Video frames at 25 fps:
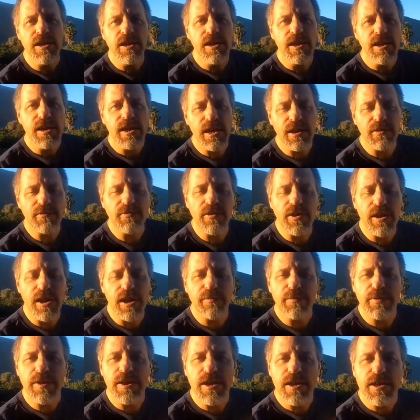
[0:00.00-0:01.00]
if you're
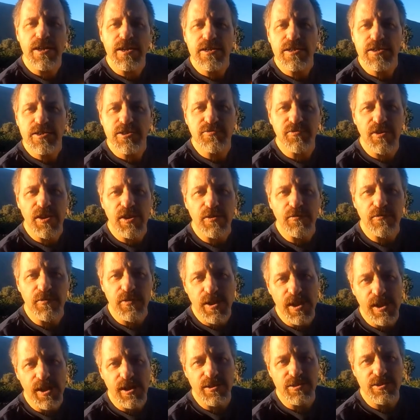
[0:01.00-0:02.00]
coming straight off the
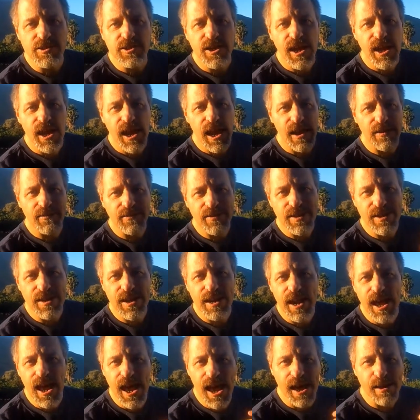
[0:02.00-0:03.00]
couch, having done
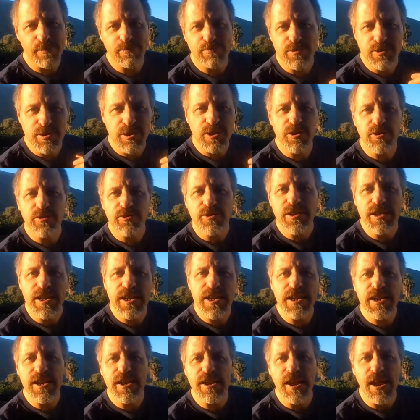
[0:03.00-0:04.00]
absolutely
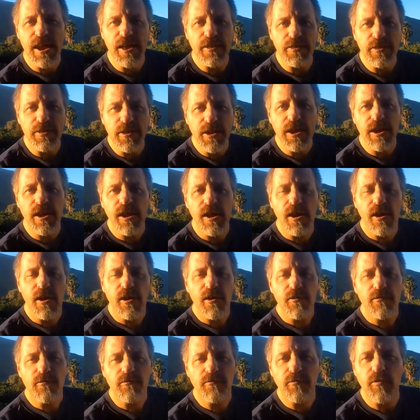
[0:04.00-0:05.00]
nothing
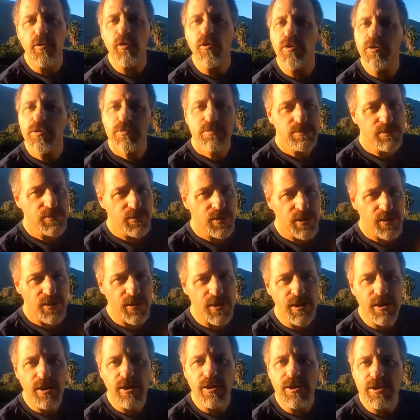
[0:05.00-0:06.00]
for the
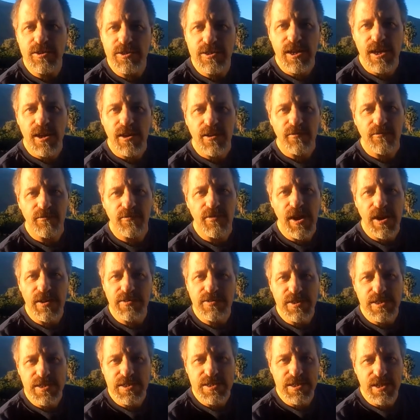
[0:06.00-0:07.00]
last 5,
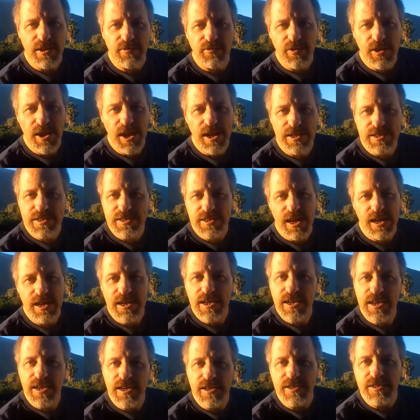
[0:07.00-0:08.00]
6, 7, 8, 10
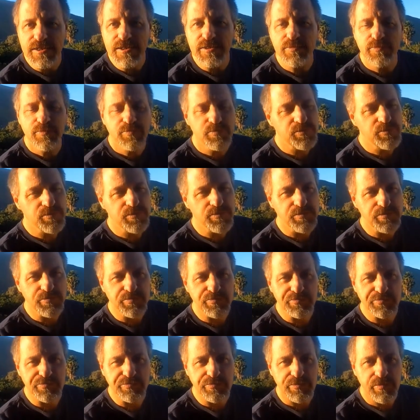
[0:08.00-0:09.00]
years,
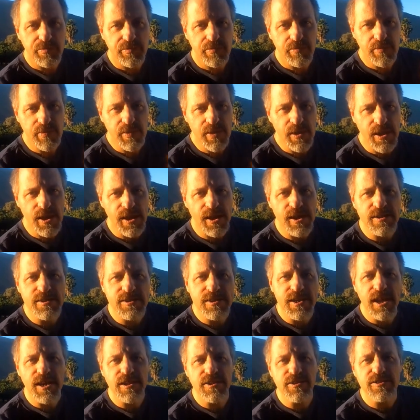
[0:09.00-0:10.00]
it's
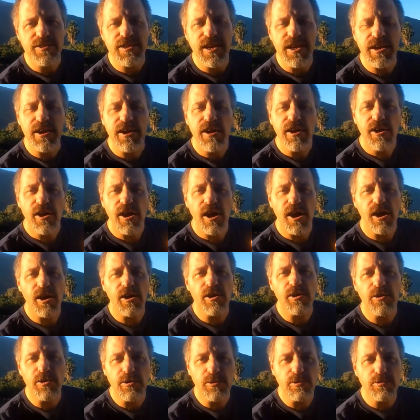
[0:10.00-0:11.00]
going to take a
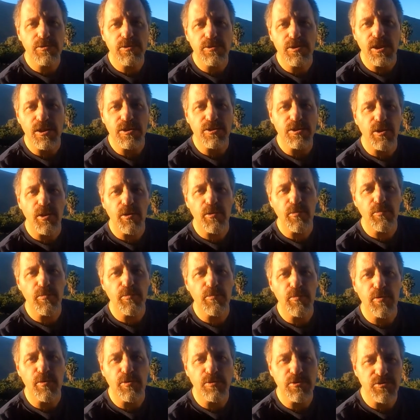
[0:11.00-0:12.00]
whole lot
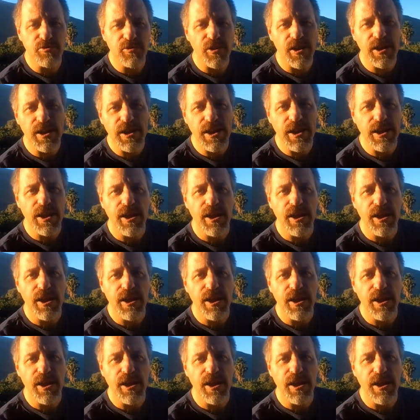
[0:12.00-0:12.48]
more training